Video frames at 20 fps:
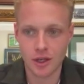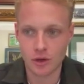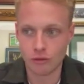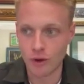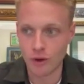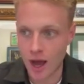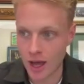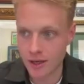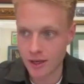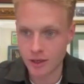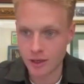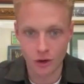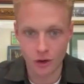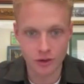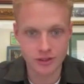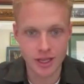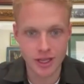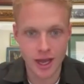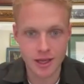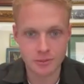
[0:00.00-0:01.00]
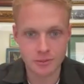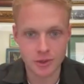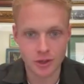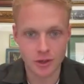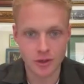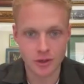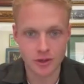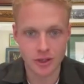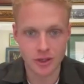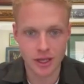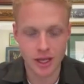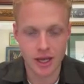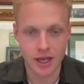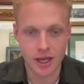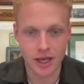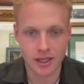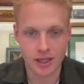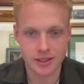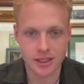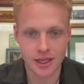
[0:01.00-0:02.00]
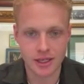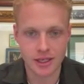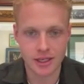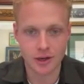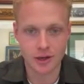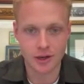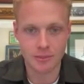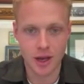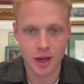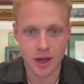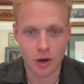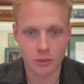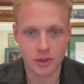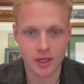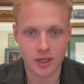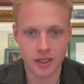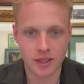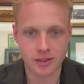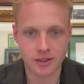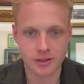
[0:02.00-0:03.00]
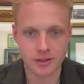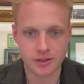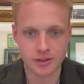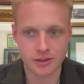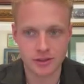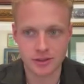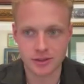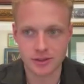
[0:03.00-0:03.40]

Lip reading: run on debut down here in Melbourne and